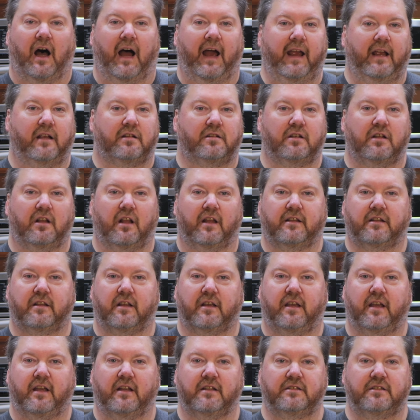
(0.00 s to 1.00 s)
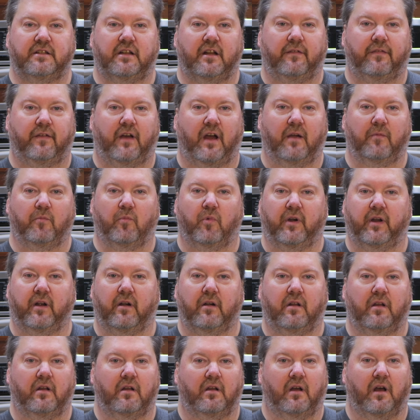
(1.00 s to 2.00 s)
I actually like the canned stuff. I'm
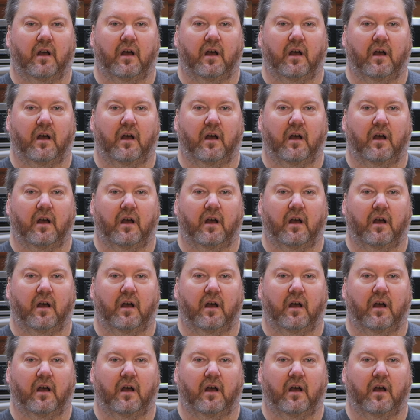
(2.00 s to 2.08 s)
weird.